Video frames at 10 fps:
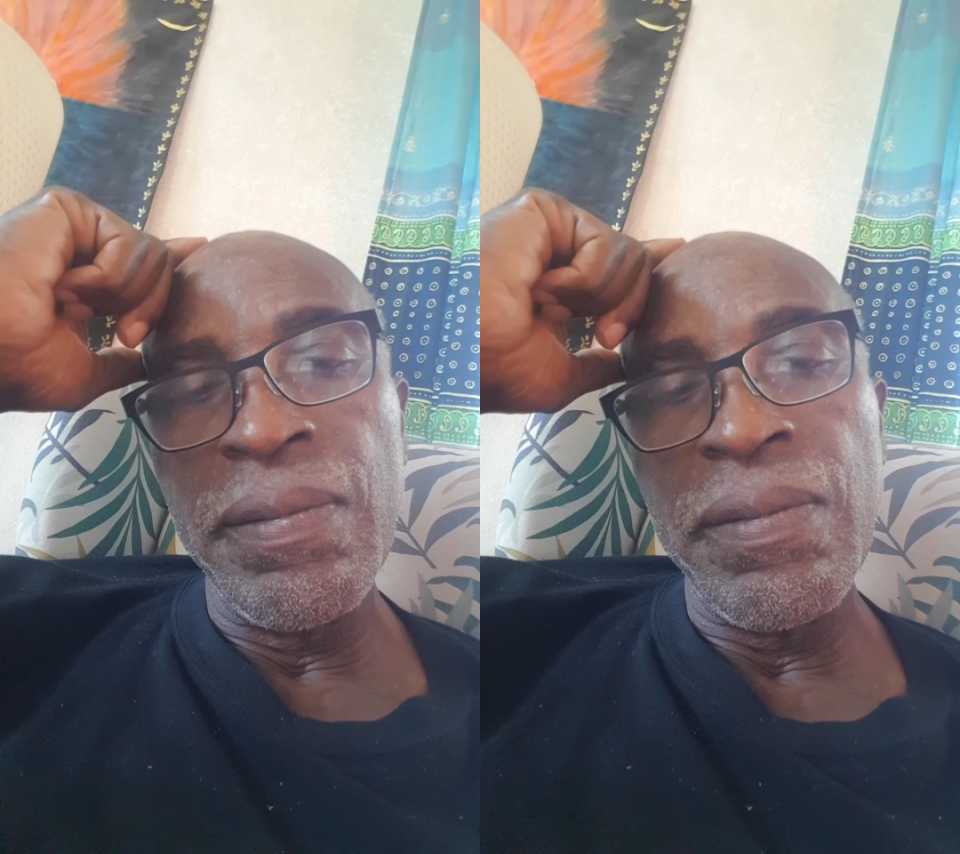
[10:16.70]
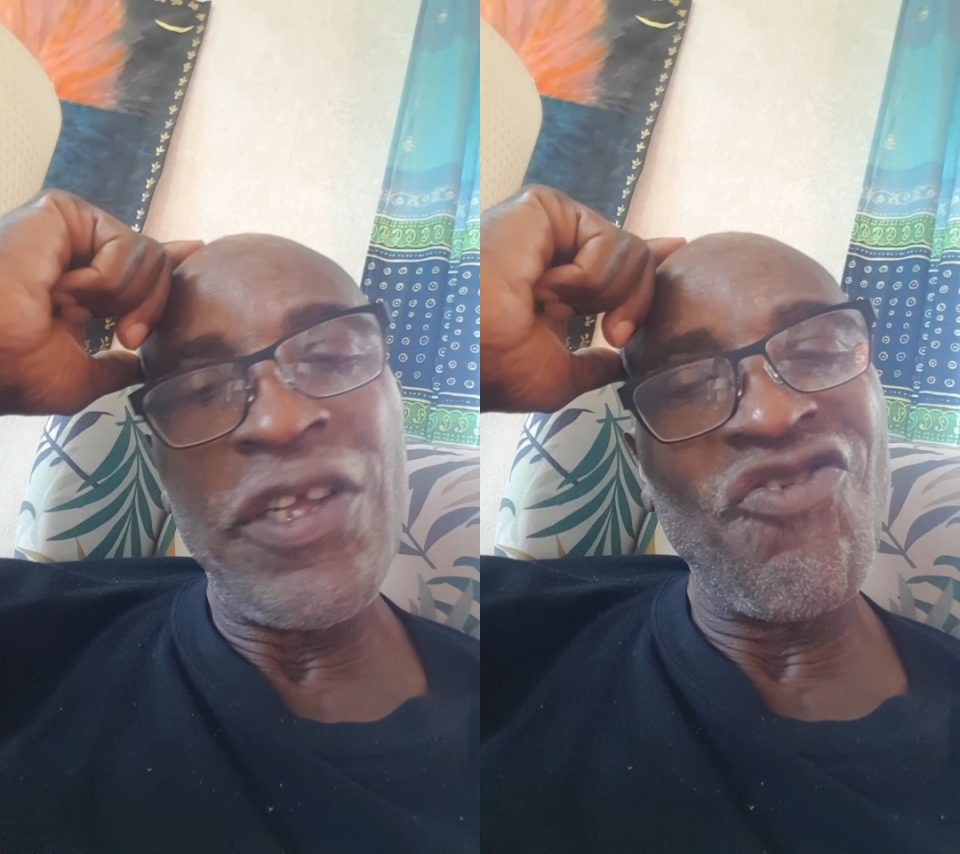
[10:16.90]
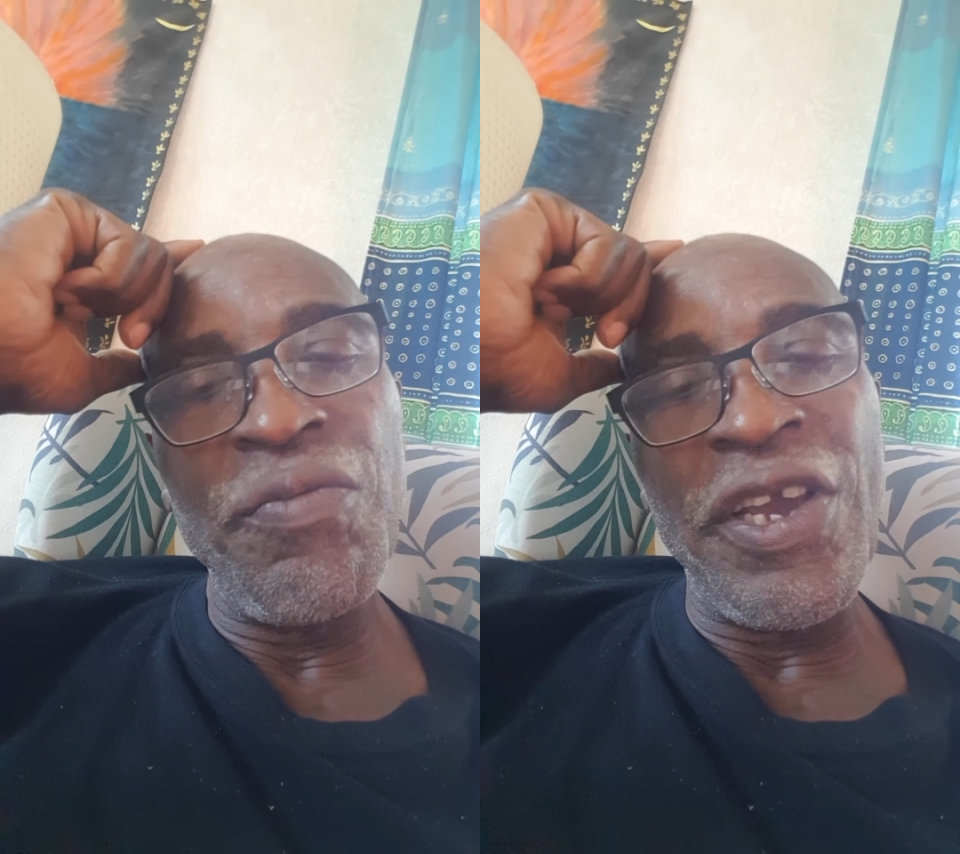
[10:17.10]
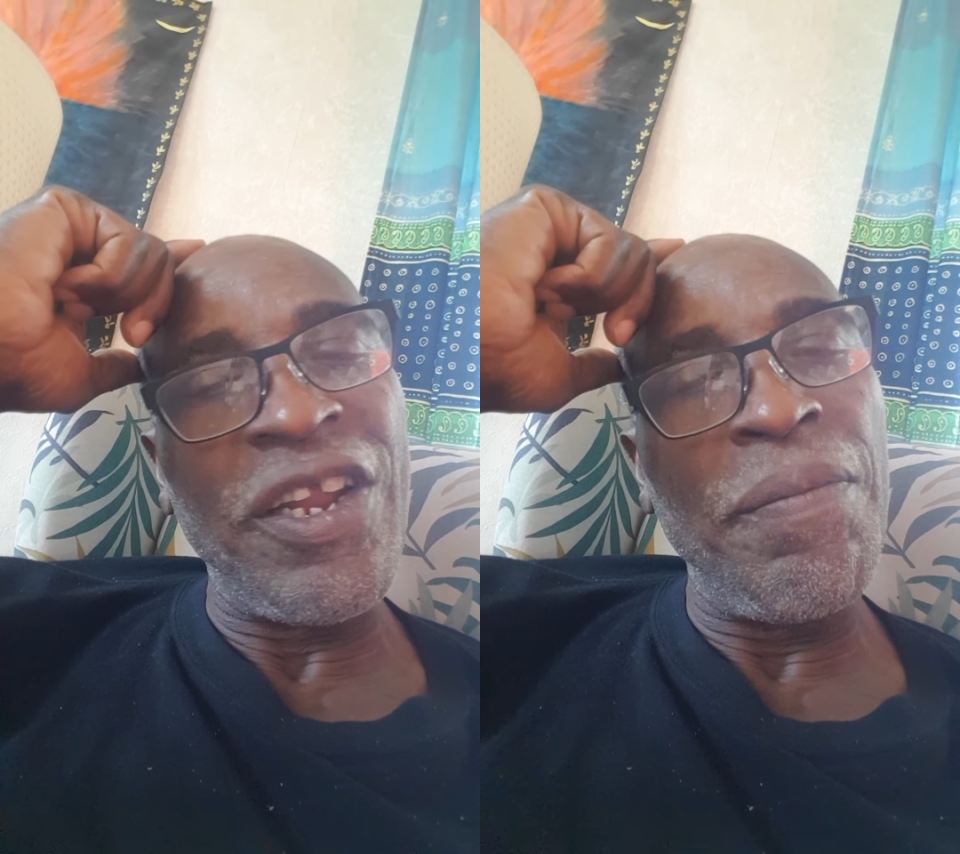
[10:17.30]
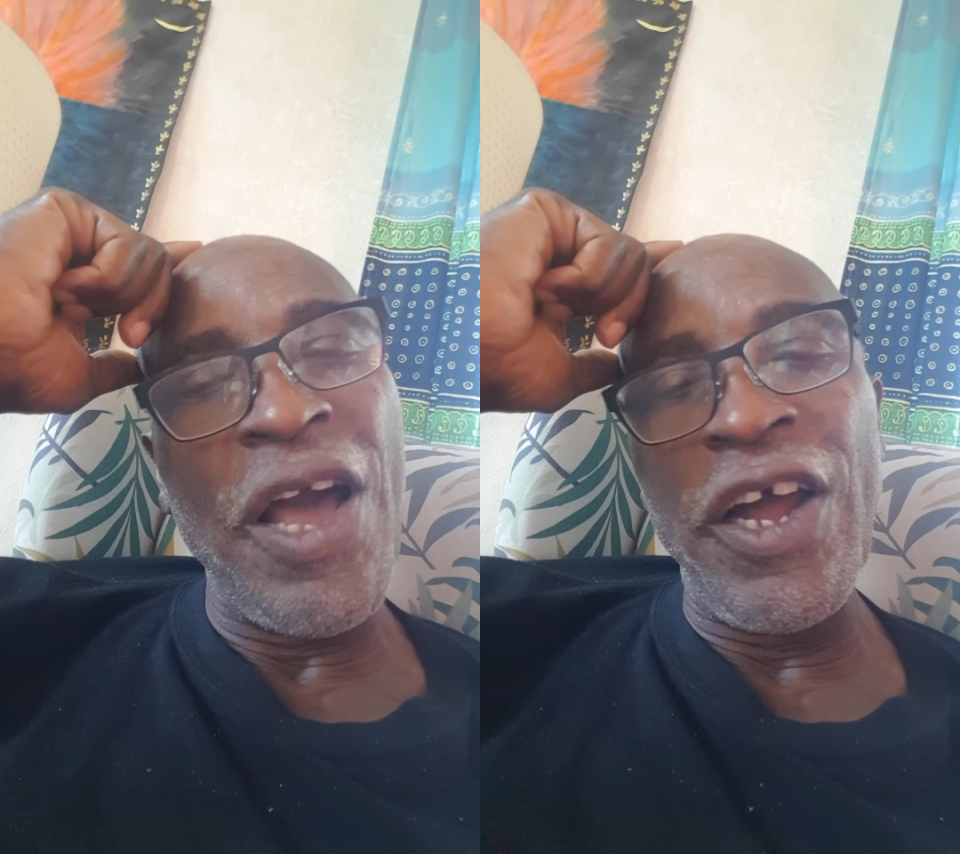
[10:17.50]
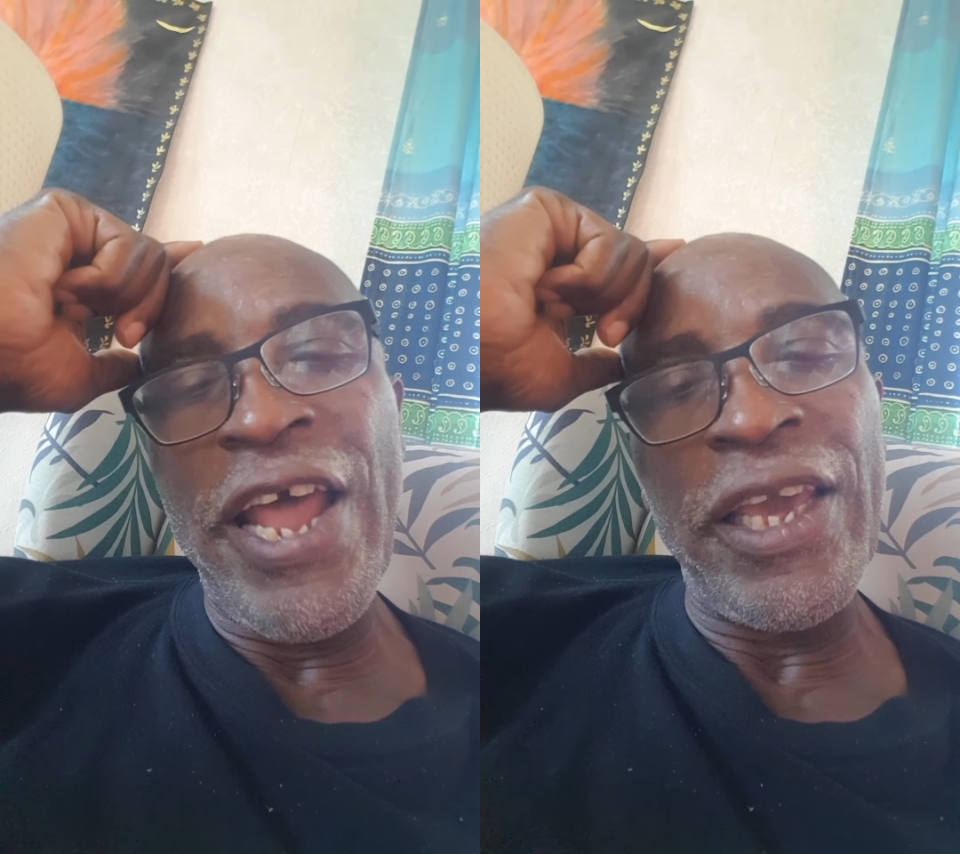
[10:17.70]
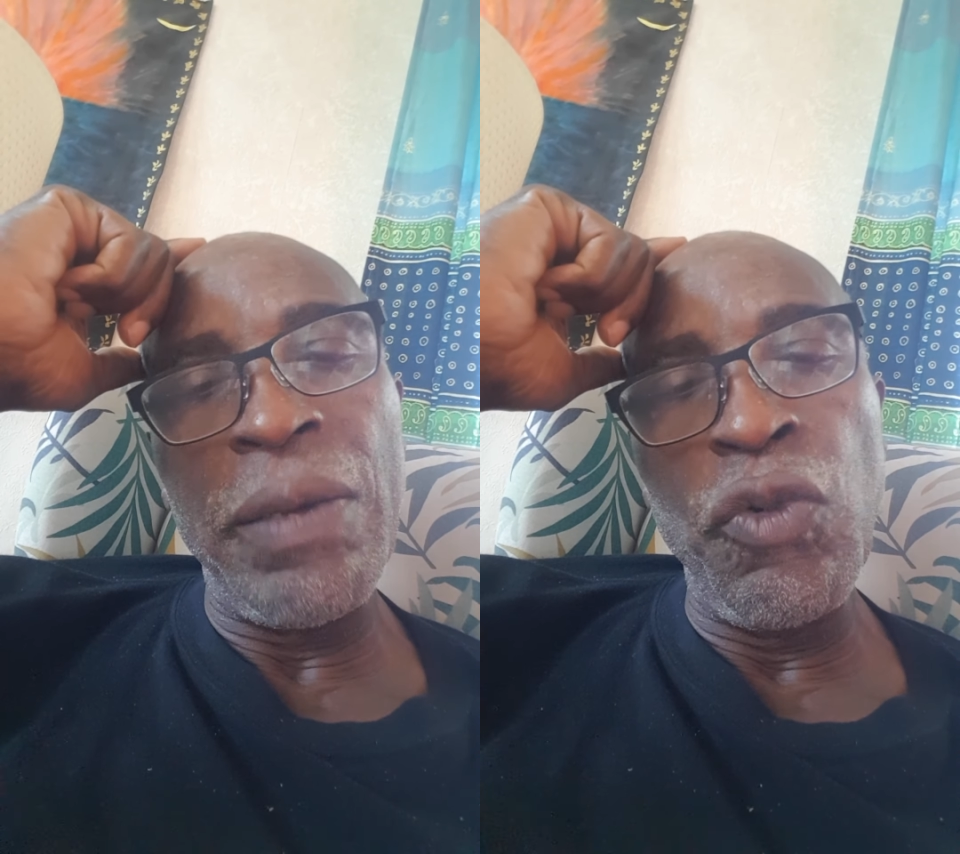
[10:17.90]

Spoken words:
Now Jamaica, them not gonna like your